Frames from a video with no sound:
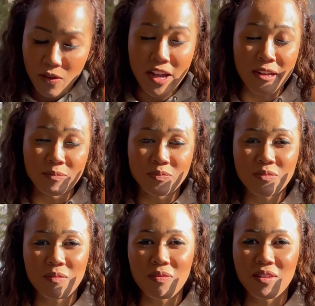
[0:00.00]
Okay,
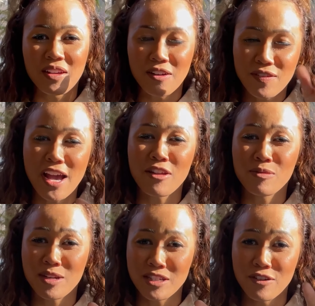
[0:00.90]

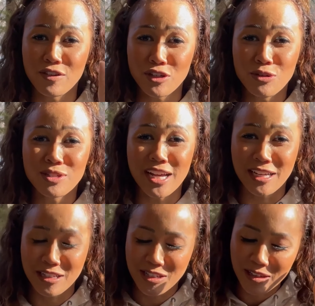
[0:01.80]
gathered myself for two
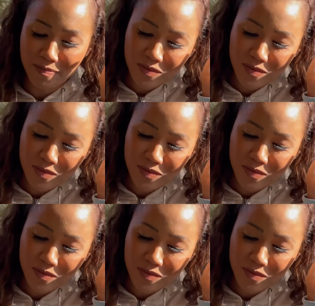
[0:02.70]
seconds